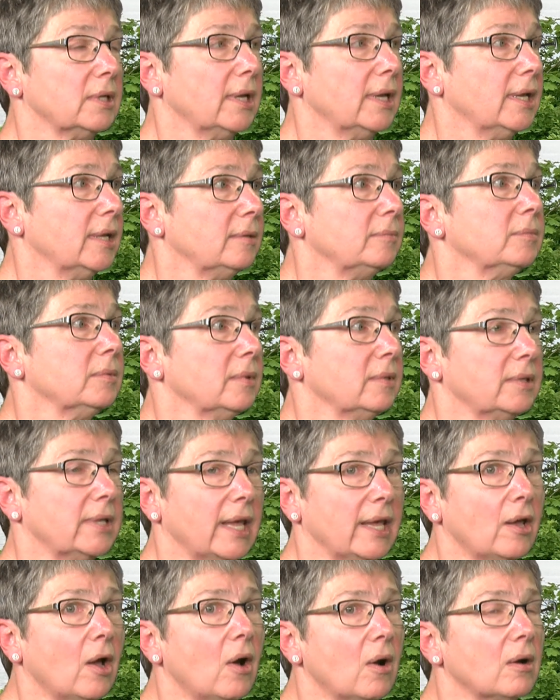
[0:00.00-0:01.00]
and
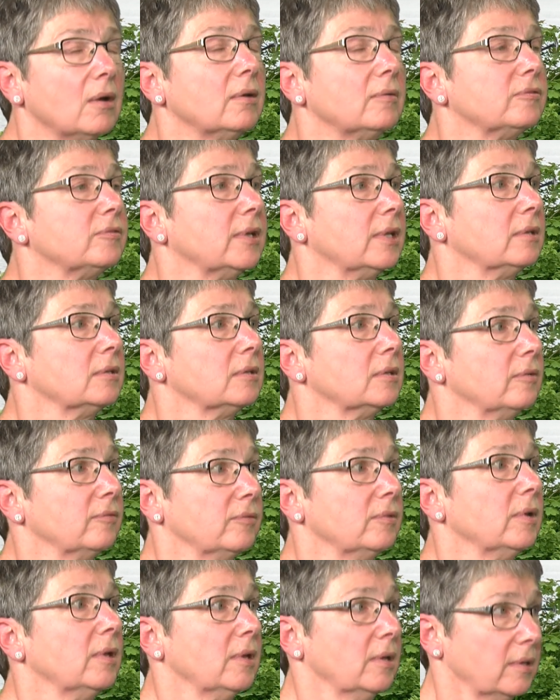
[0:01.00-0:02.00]
they are offensive
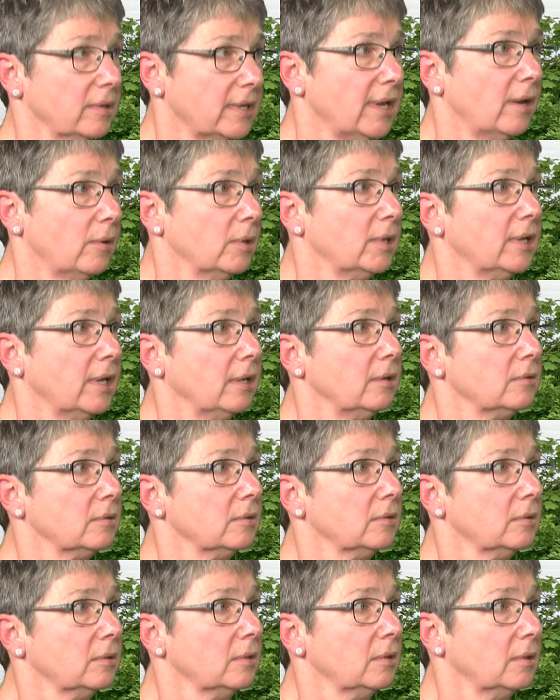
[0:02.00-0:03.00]
right. nowadays.
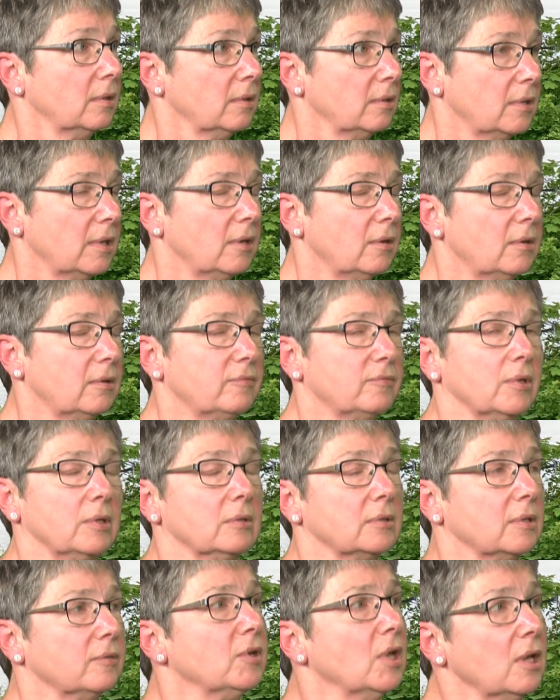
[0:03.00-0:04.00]
They are right.
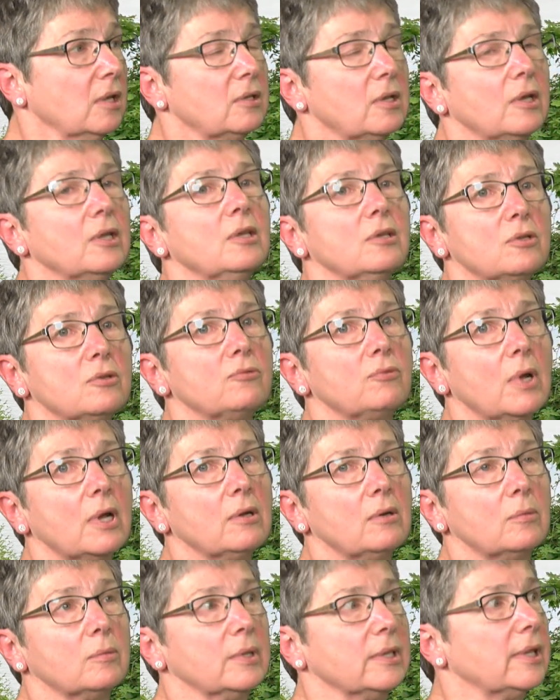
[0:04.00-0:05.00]
offensive. So you
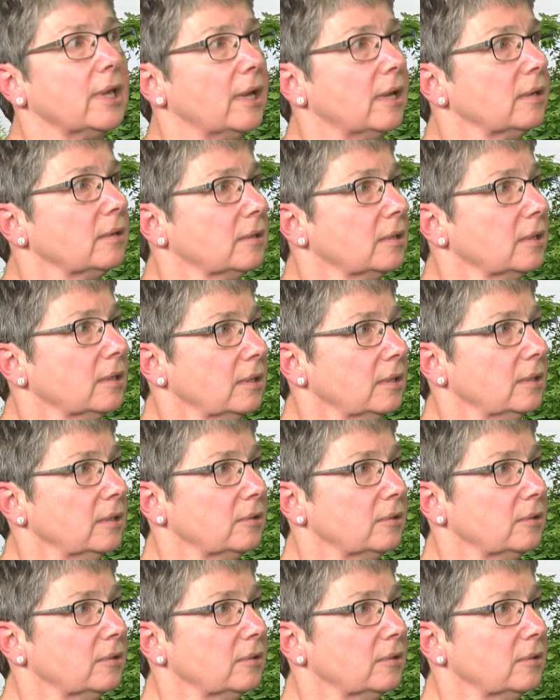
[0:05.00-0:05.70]
struggle with that. Right.